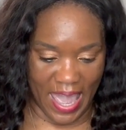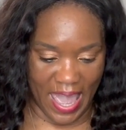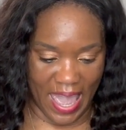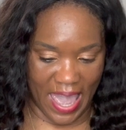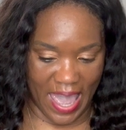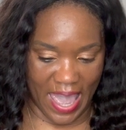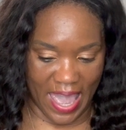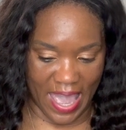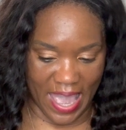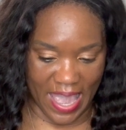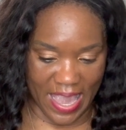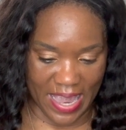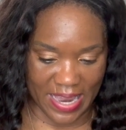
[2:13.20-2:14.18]

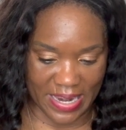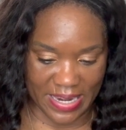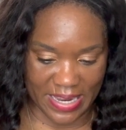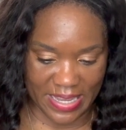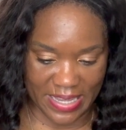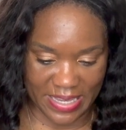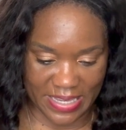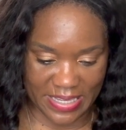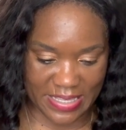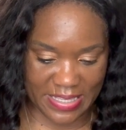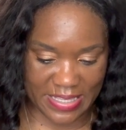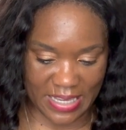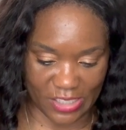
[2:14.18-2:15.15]
and
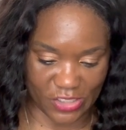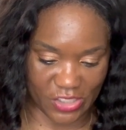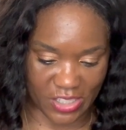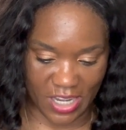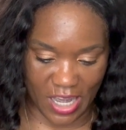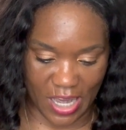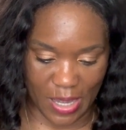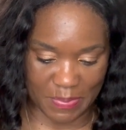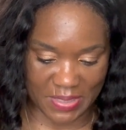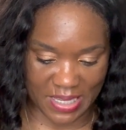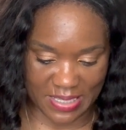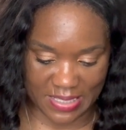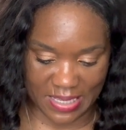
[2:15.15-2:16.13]
suction cups,
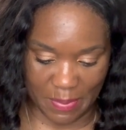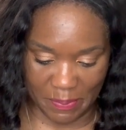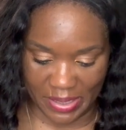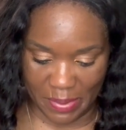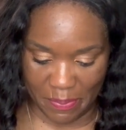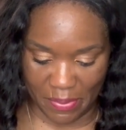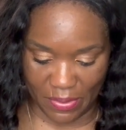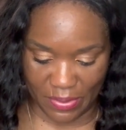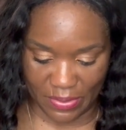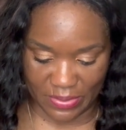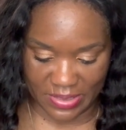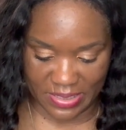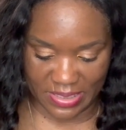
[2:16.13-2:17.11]
assembly
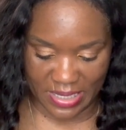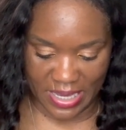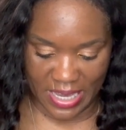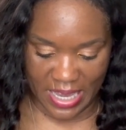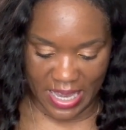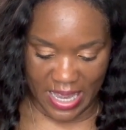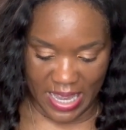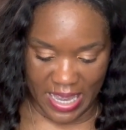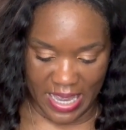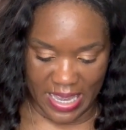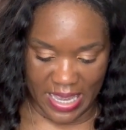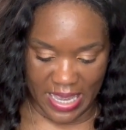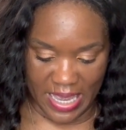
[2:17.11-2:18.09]
bolts,
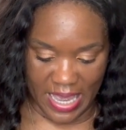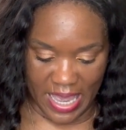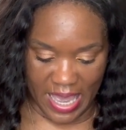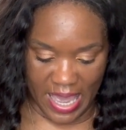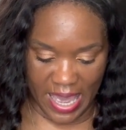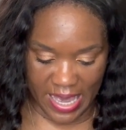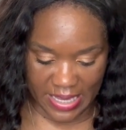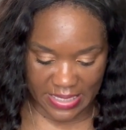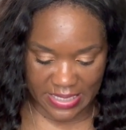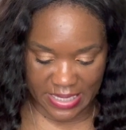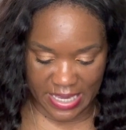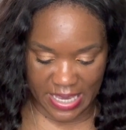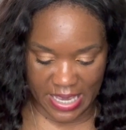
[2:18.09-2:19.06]
hex
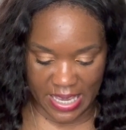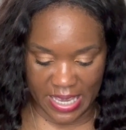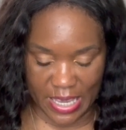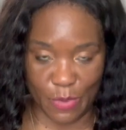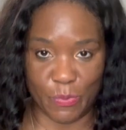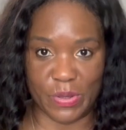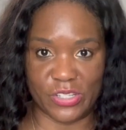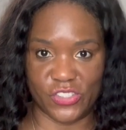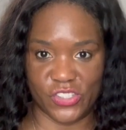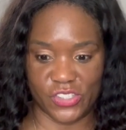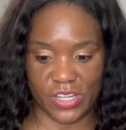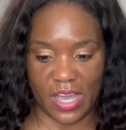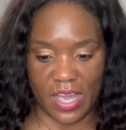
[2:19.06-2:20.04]
key,
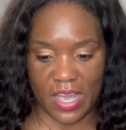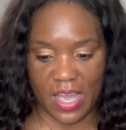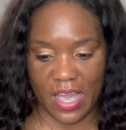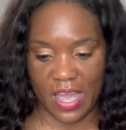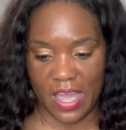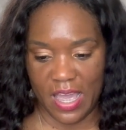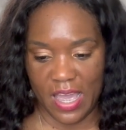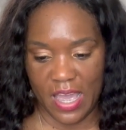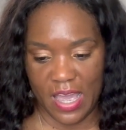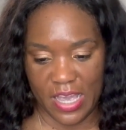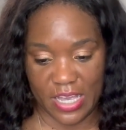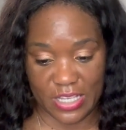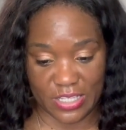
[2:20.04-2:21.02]
which
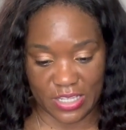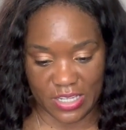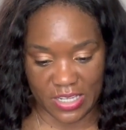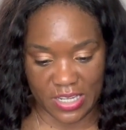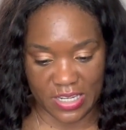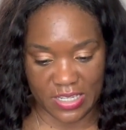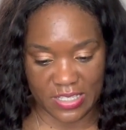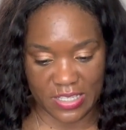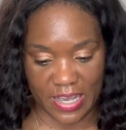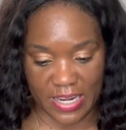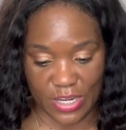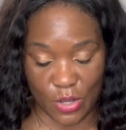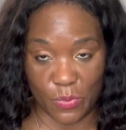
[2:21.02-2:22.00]
is good, so I
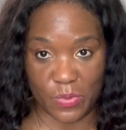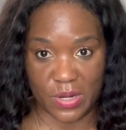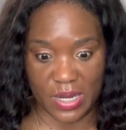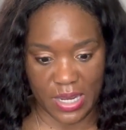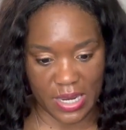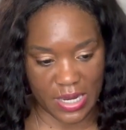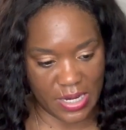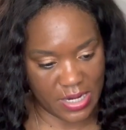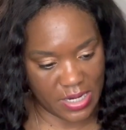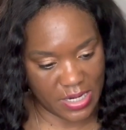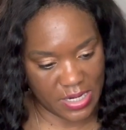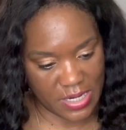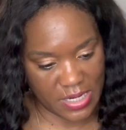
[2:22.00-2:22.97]
don't need
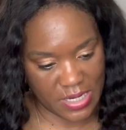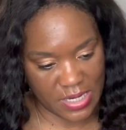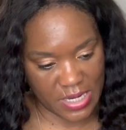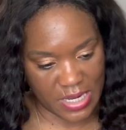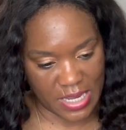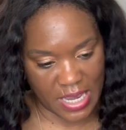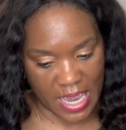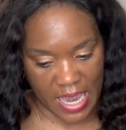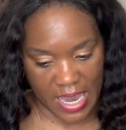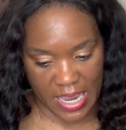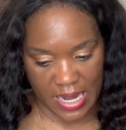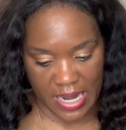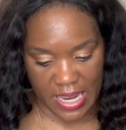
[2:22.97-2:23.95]
to
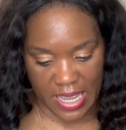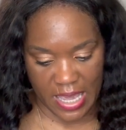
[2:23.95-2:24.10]
get